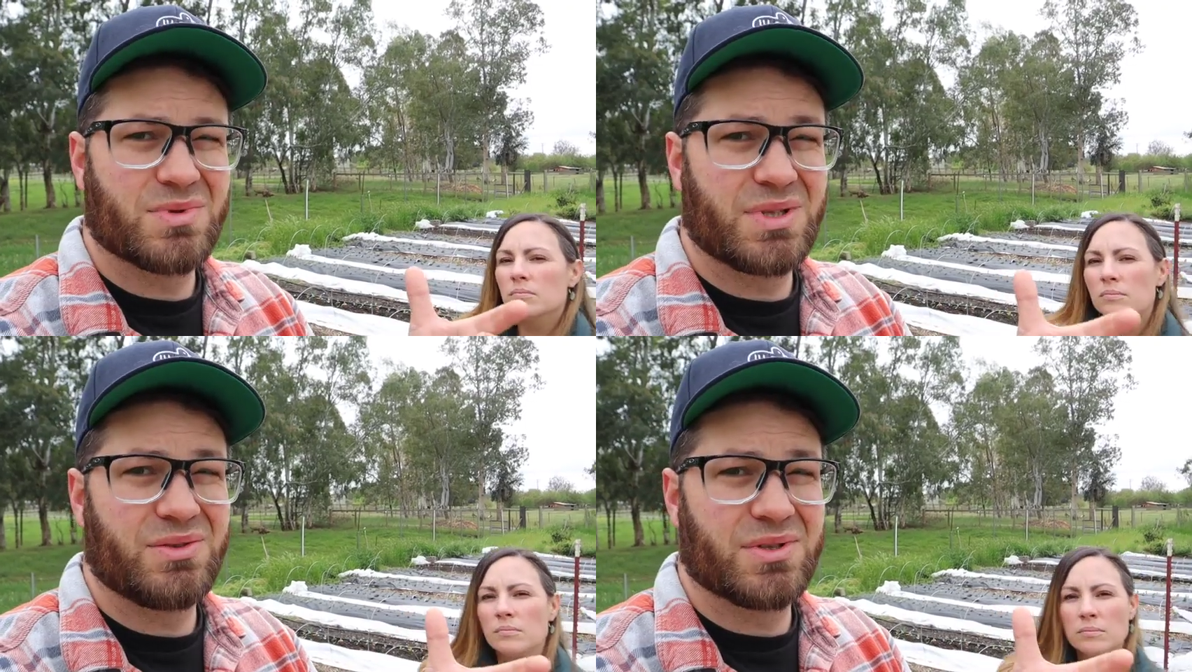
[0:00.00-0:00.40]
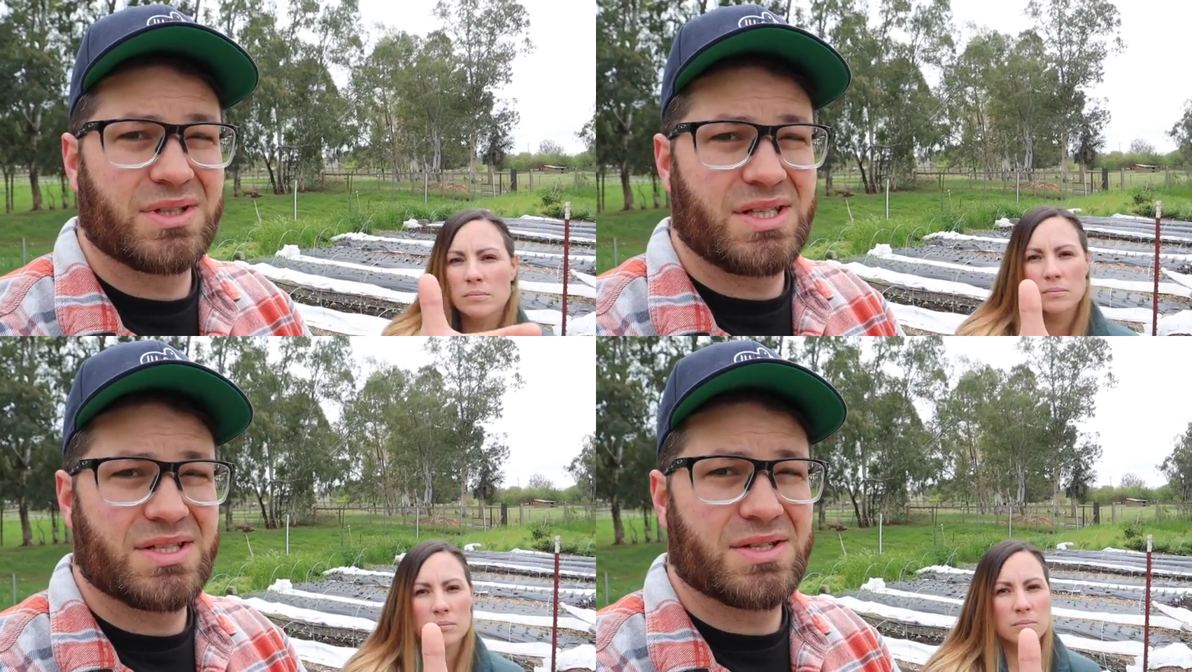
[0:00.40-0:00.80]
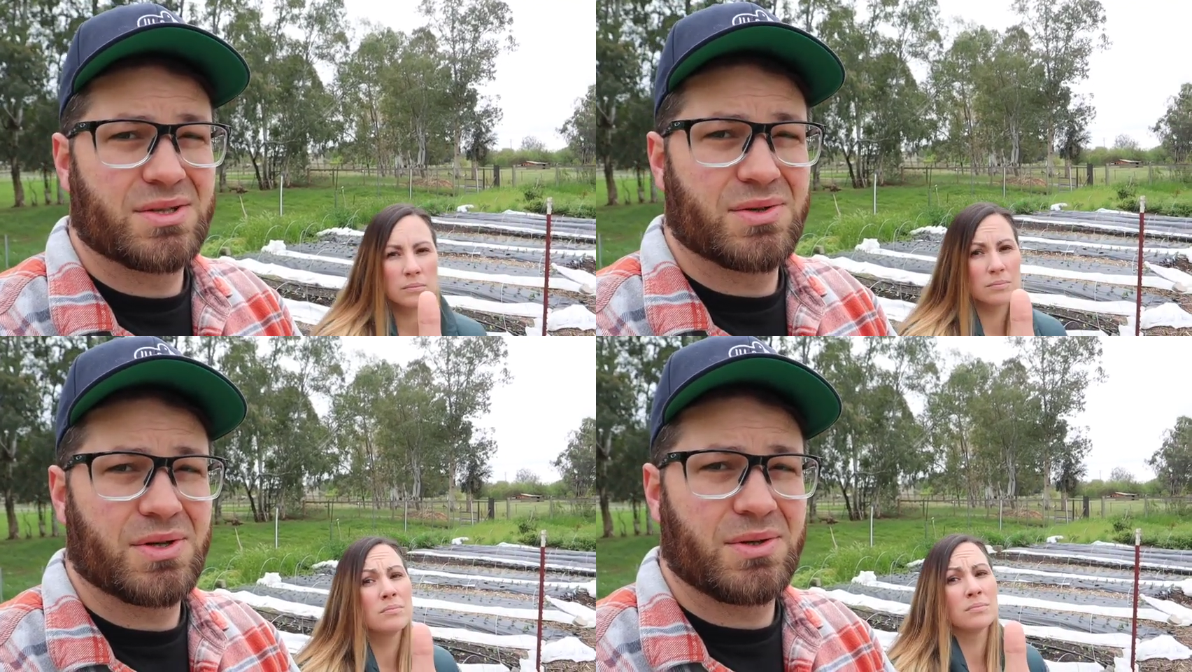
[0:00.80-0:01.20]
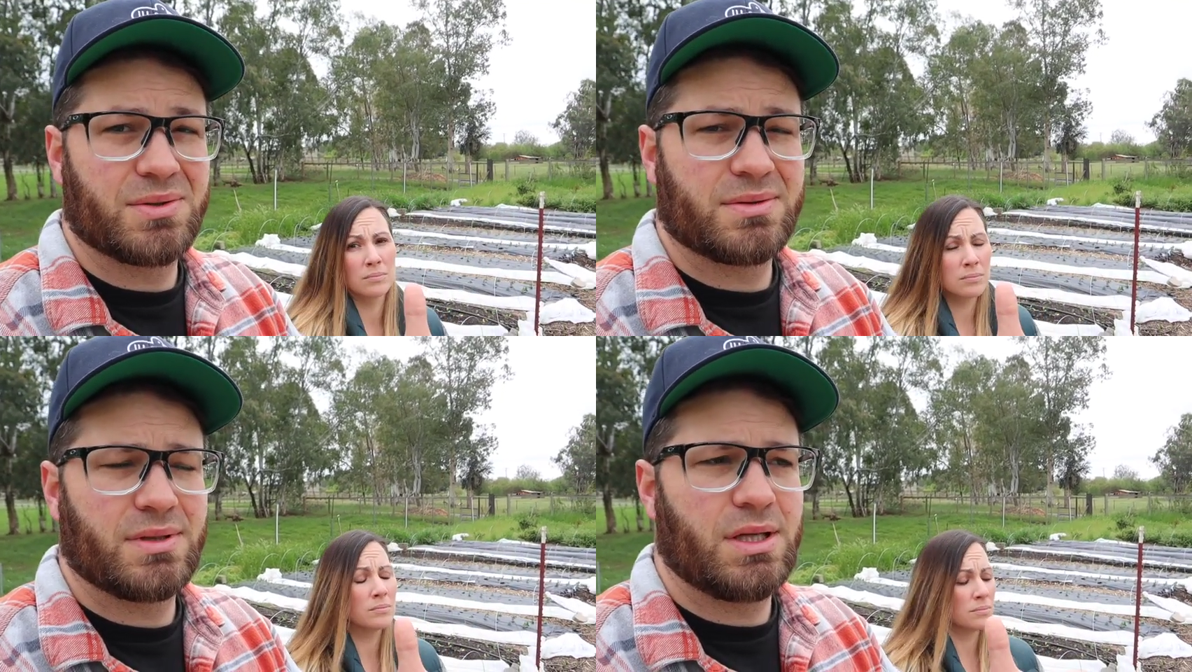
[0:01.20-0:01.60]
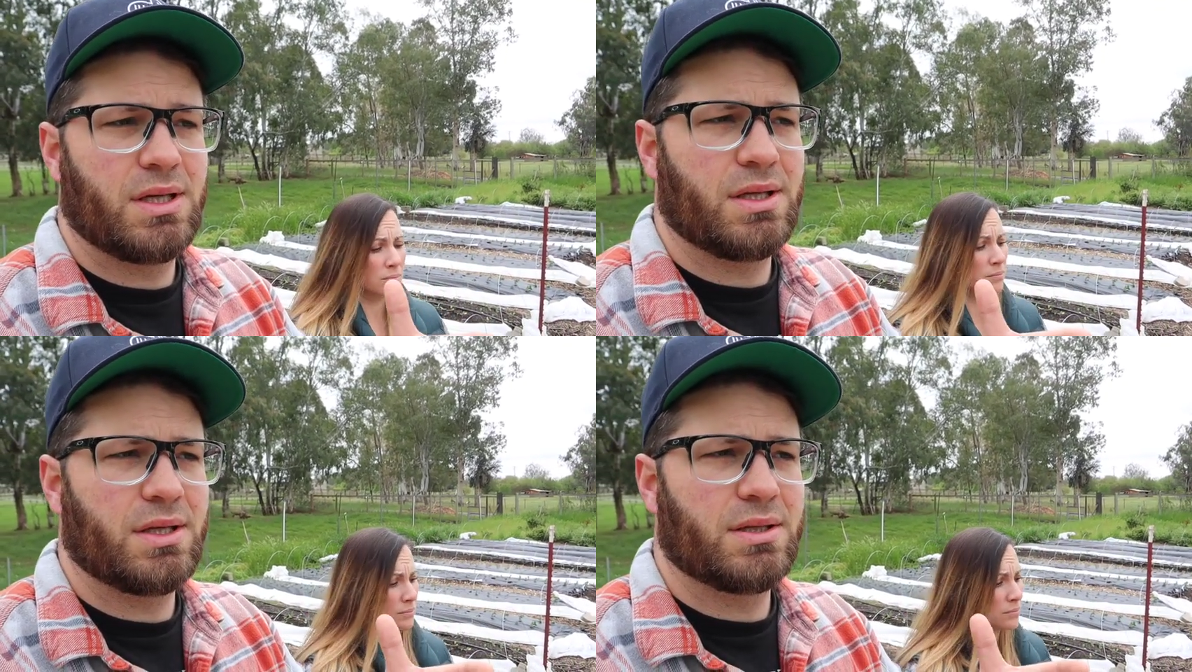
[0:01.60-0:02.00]
Speaker 1: really, really easy to grow.
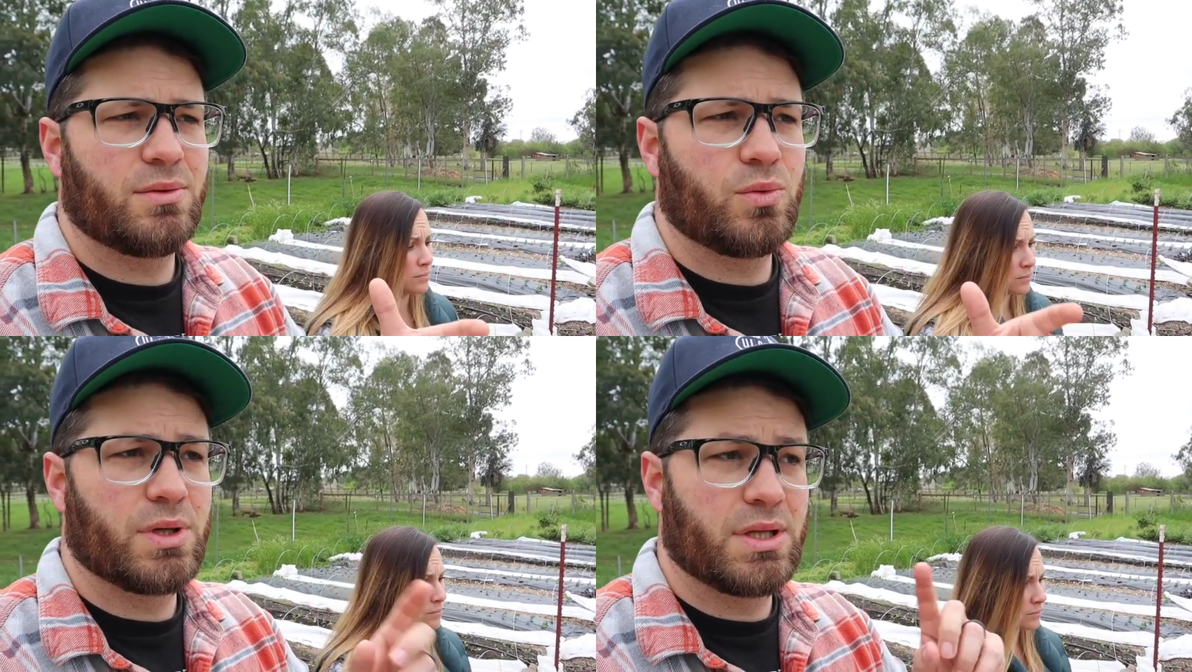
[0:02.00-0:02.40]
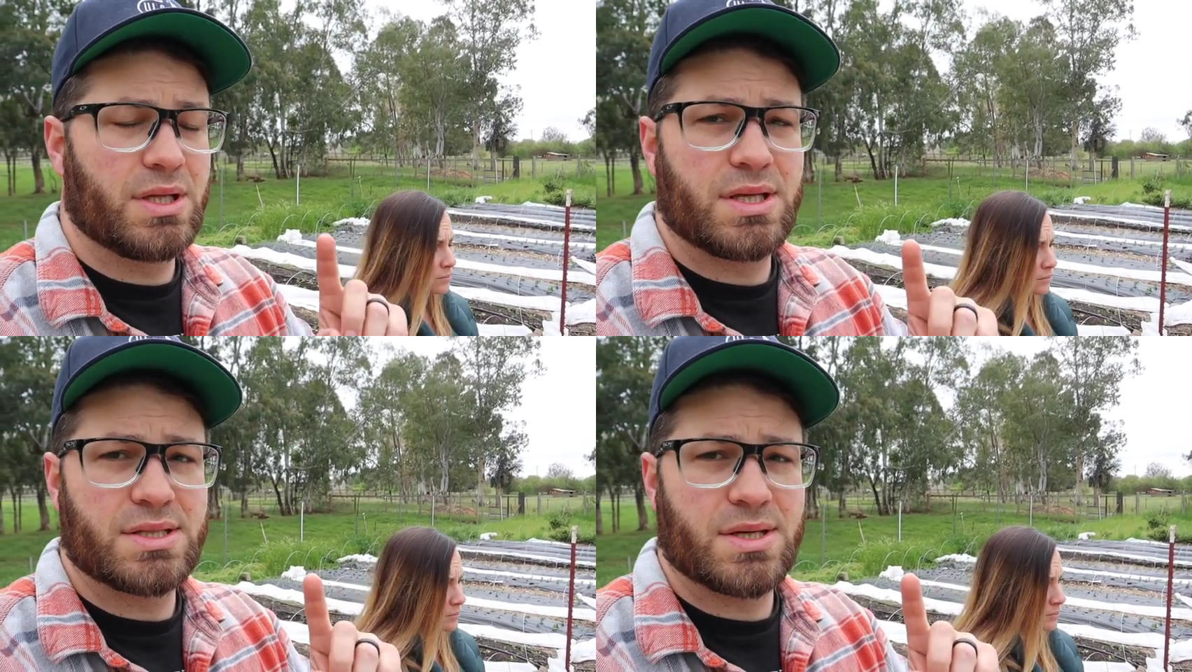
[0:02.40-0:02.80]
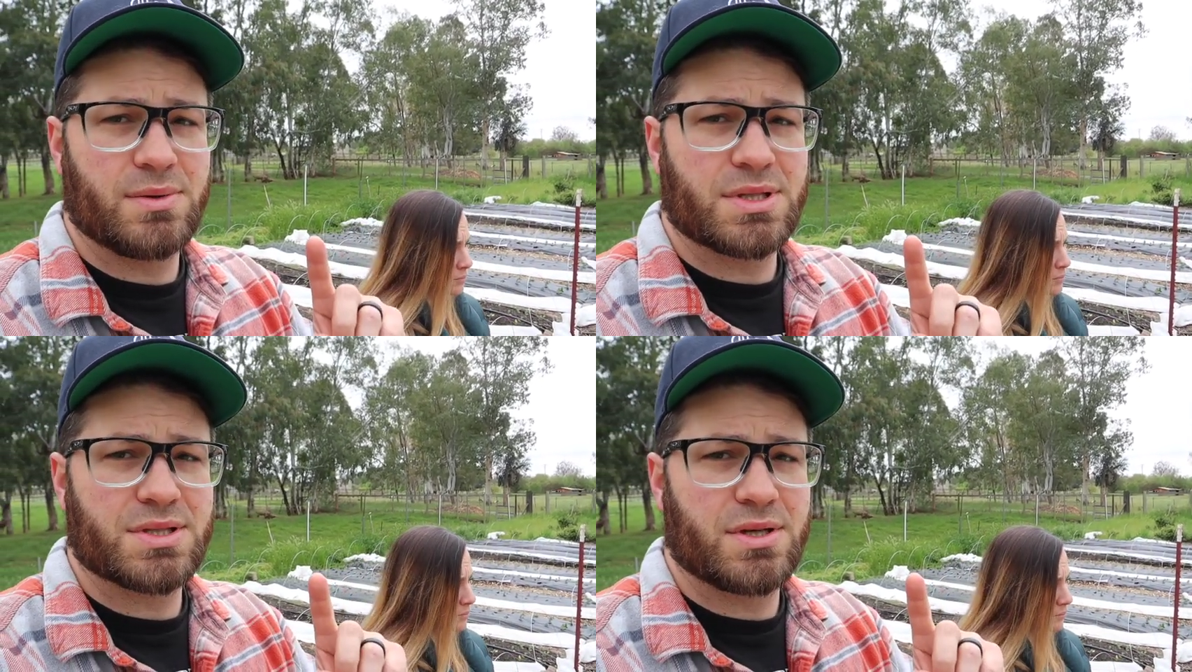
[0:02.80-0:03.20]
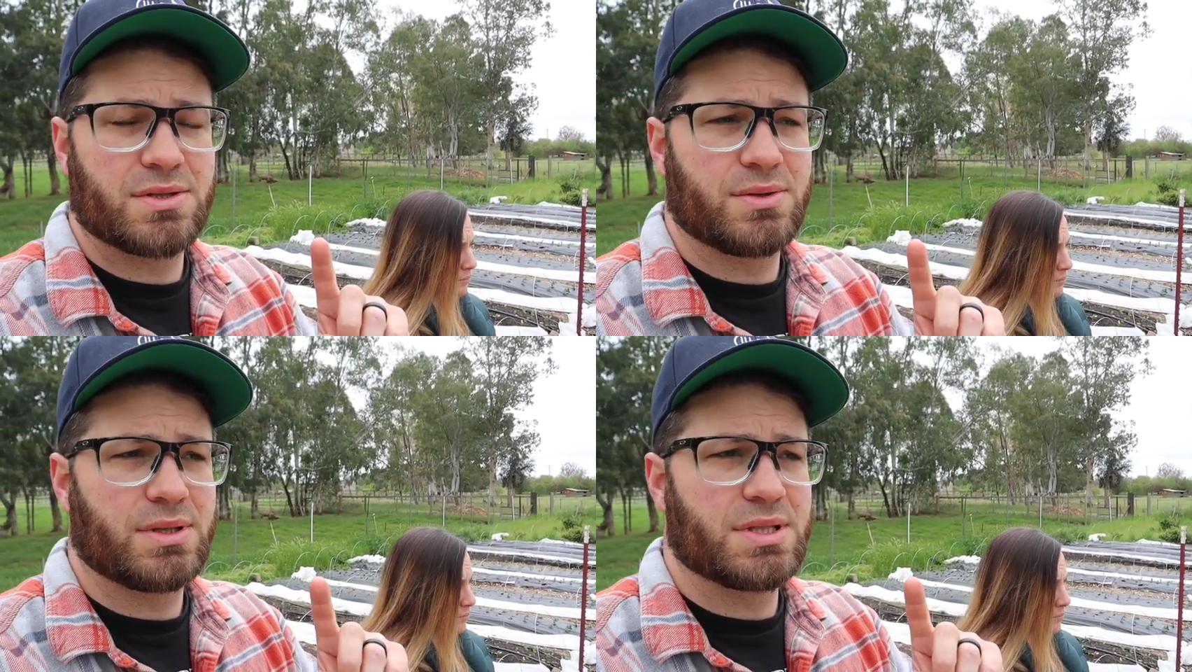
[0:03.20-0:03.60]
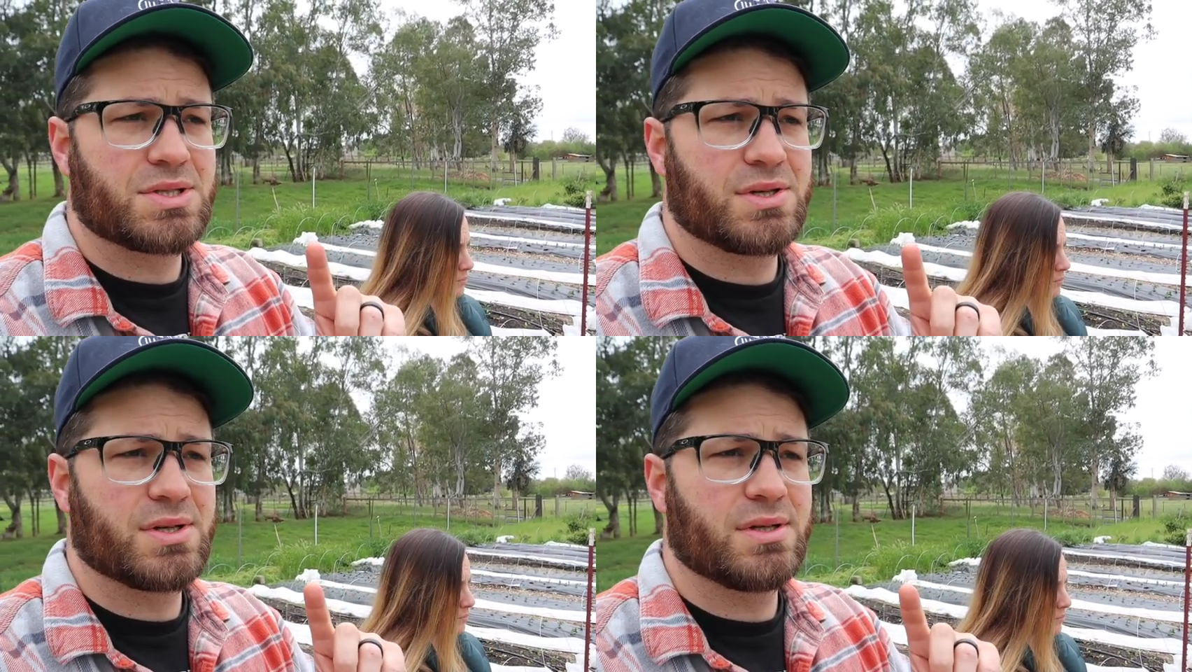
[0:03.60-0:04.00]
And one of the things I want to start doing this
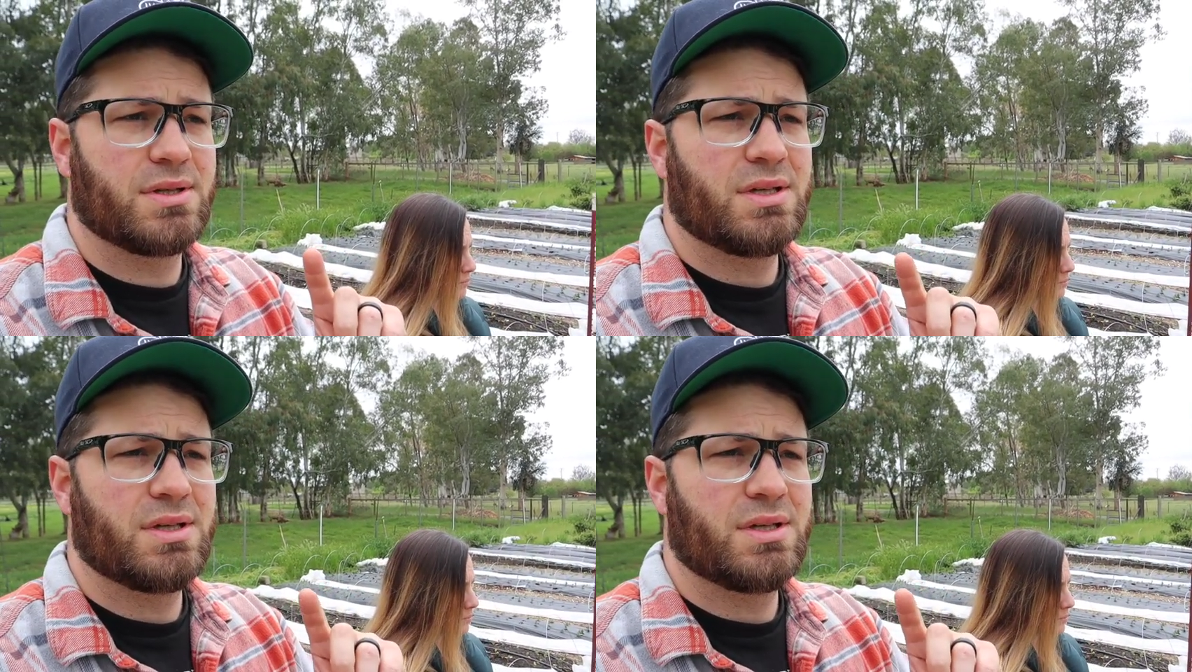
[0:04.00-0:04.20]
year